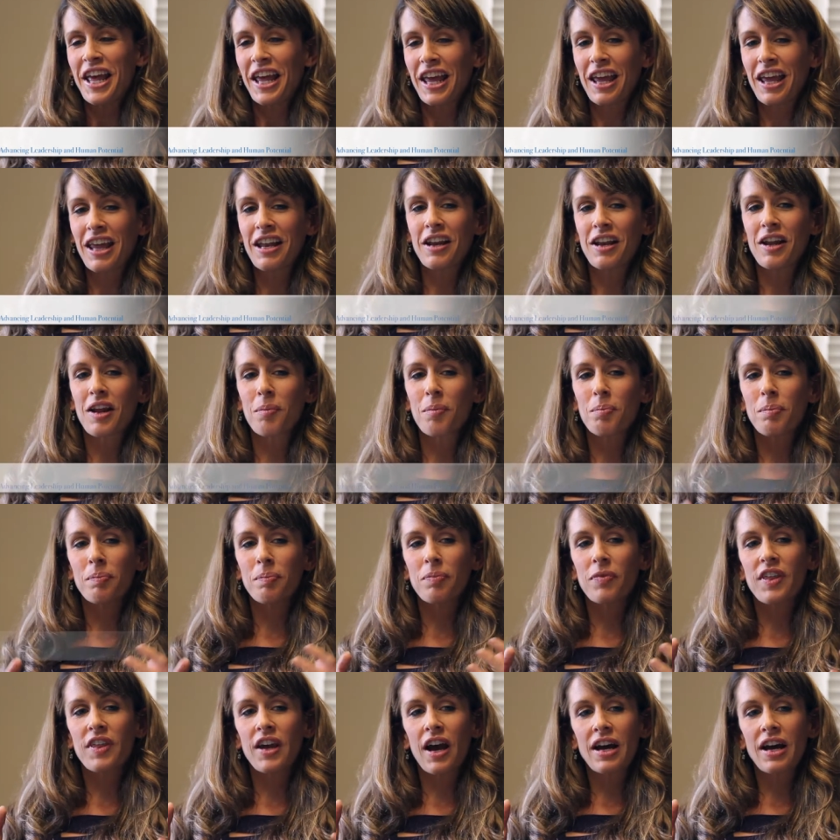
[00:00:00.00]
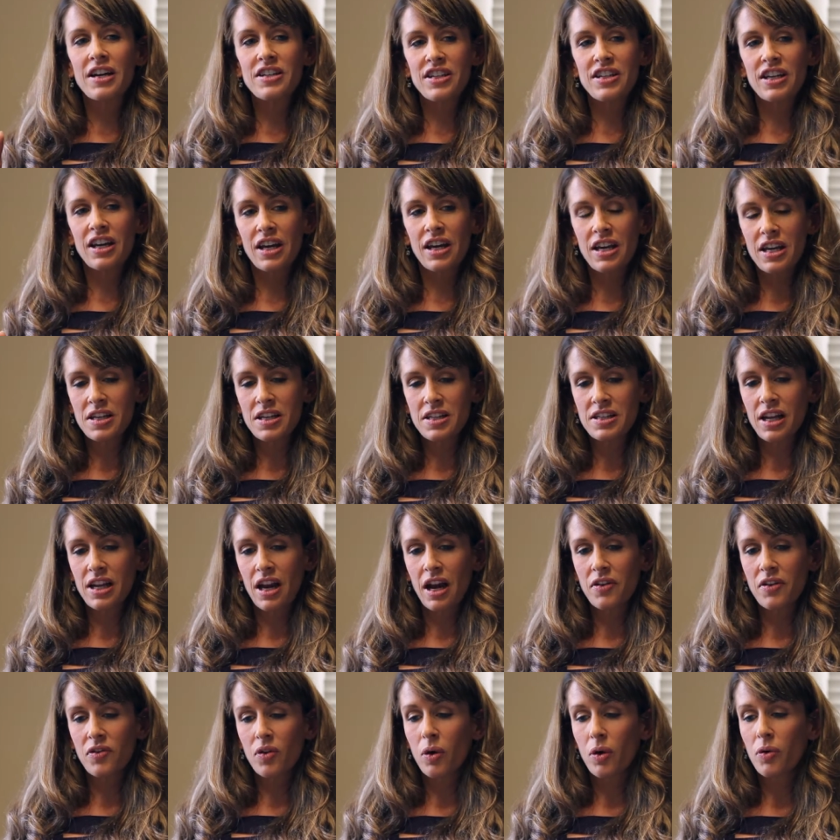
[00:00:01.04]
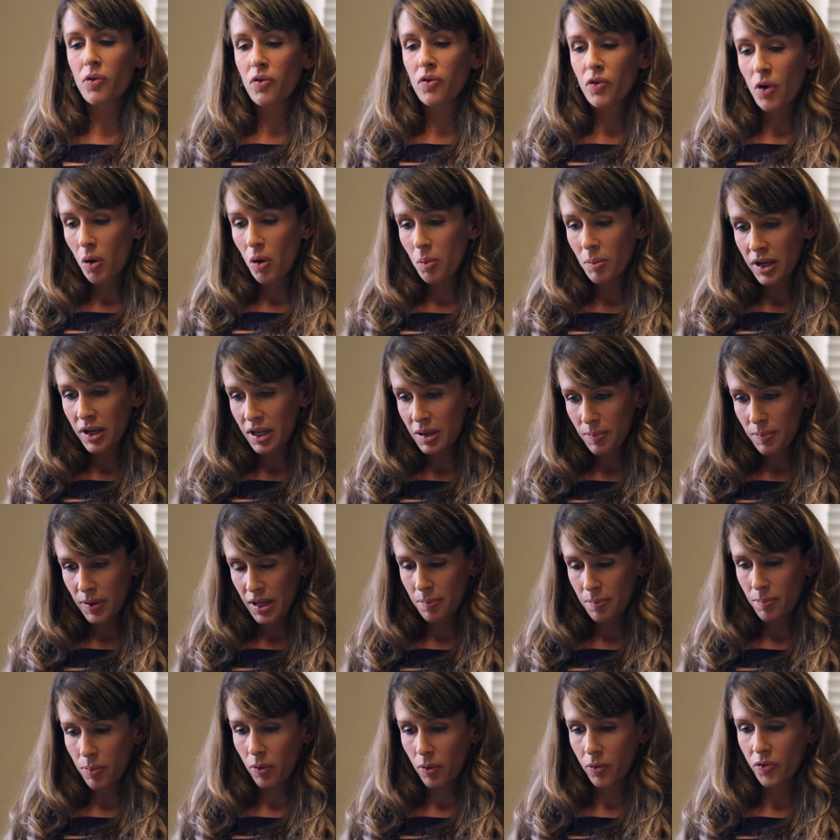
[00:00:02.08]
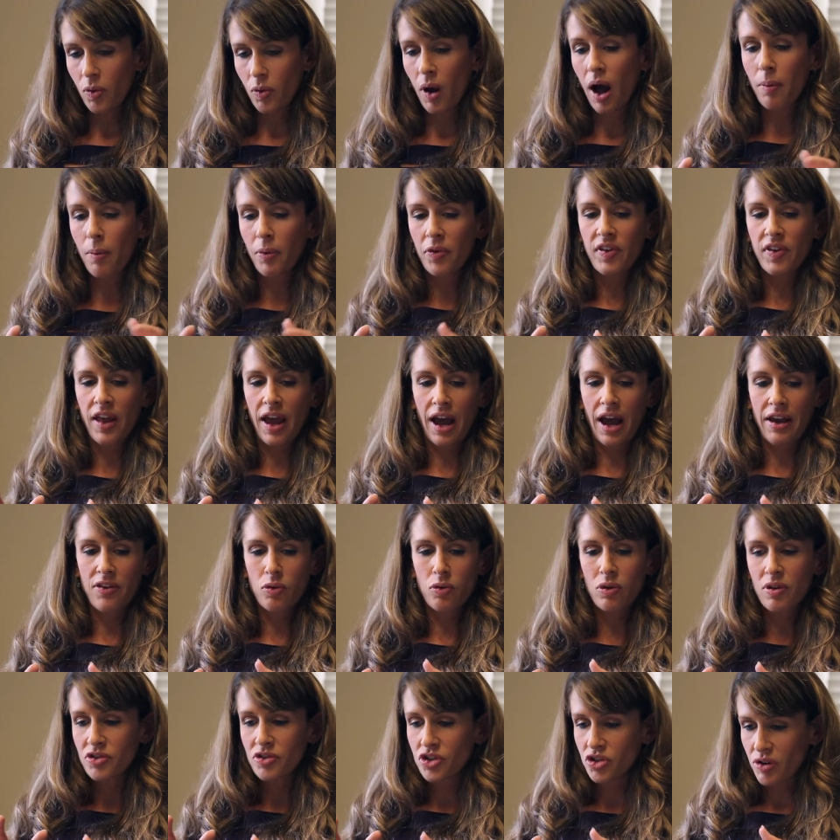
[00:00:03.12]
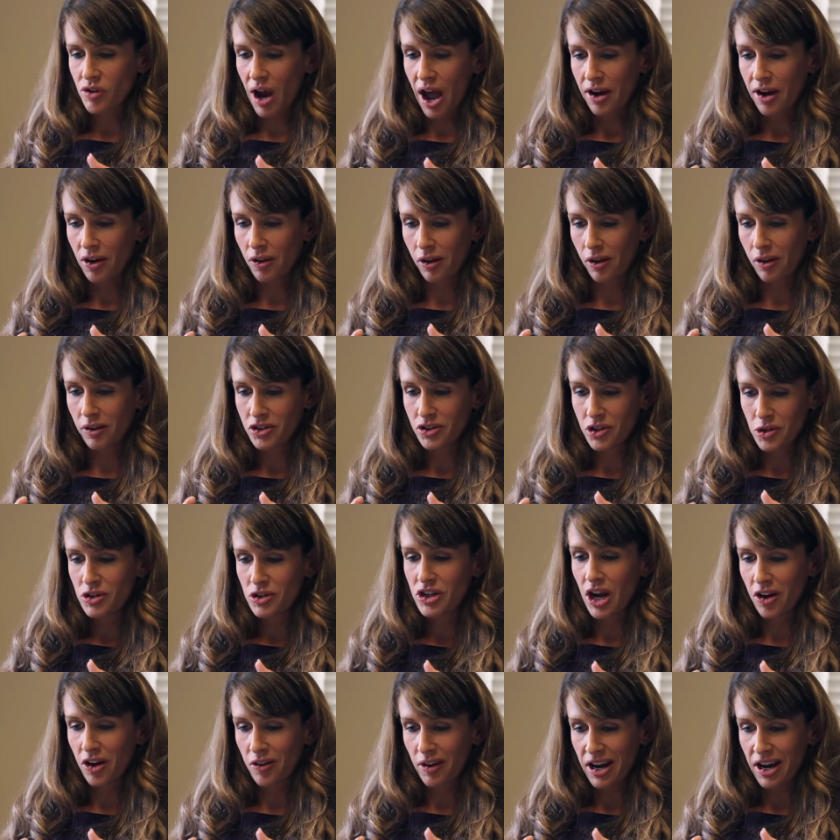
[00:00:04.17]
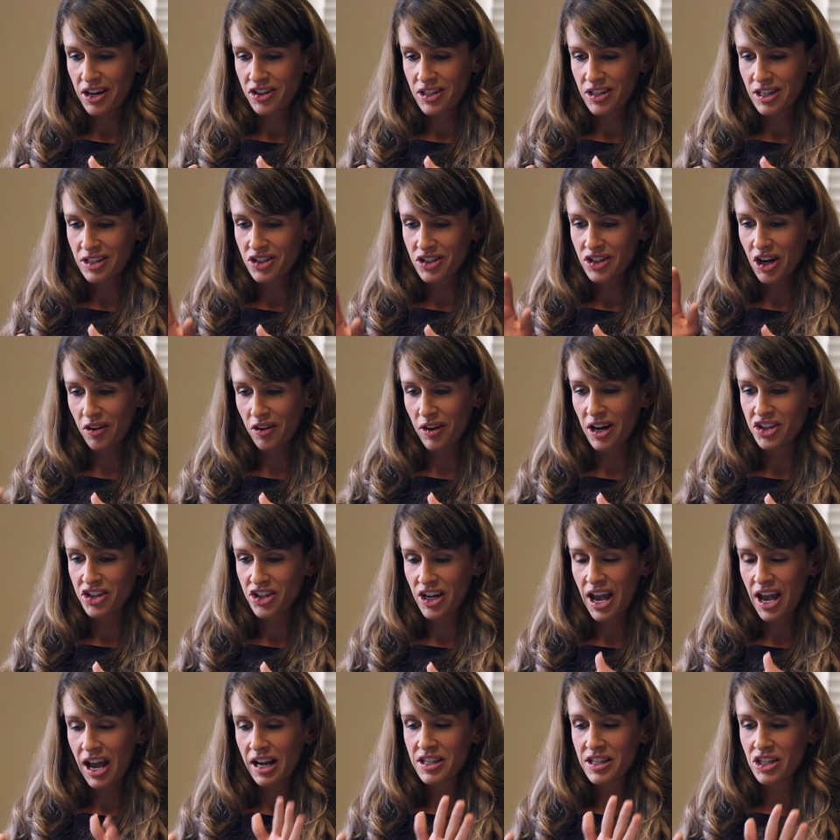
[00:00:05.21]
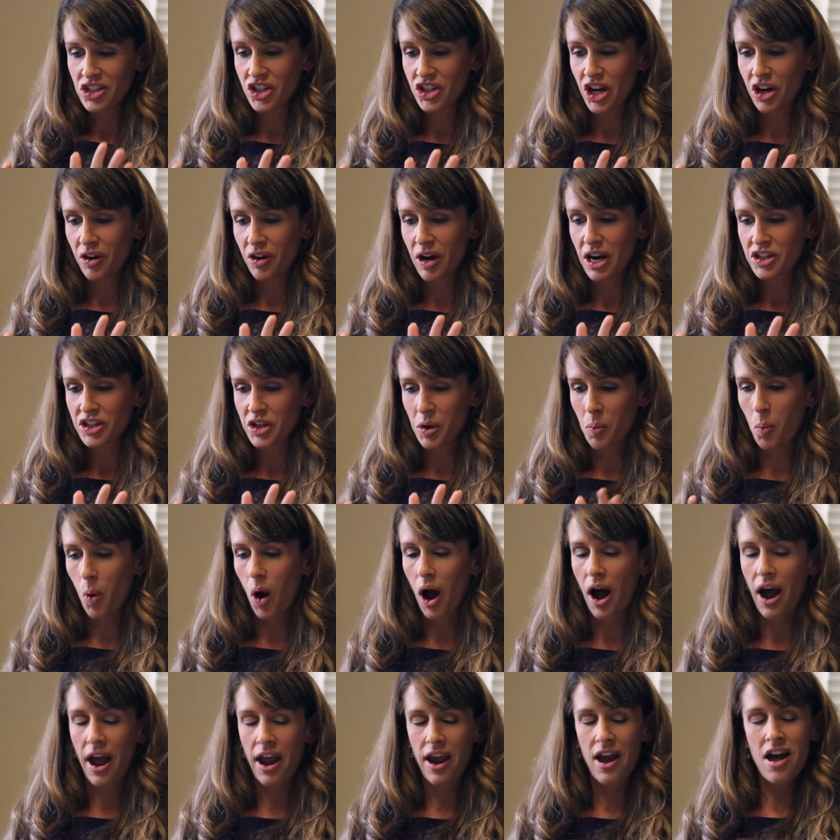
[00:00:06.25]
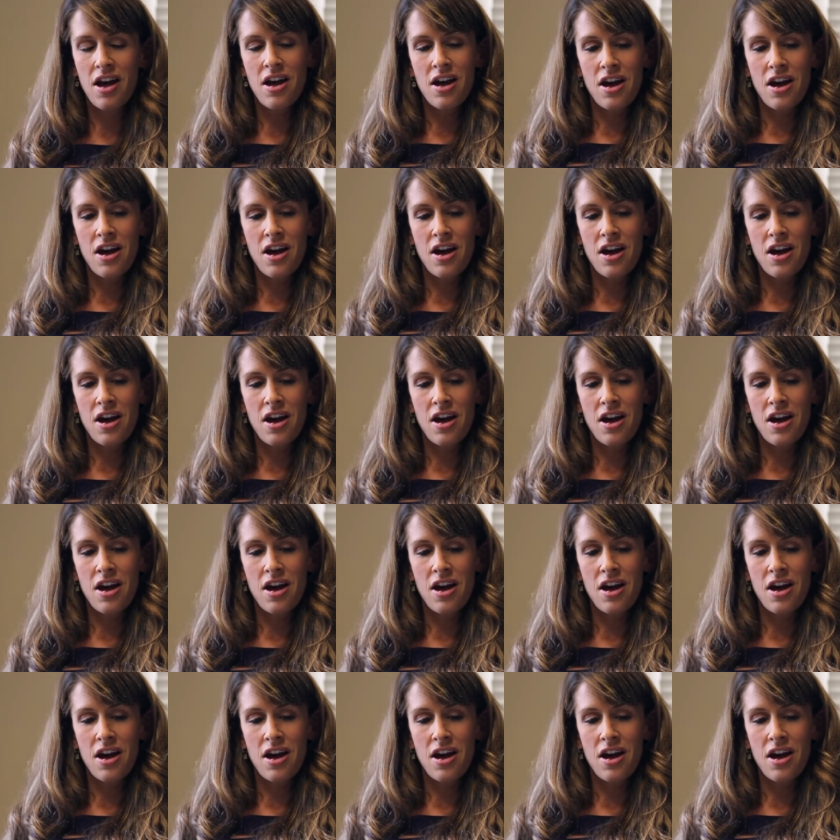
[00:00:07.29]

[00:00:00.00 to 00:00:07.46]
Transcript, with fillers: And um, the idea is that I saw so many people. So I will say I sort of straddle two generations, Generation X and Generation Y.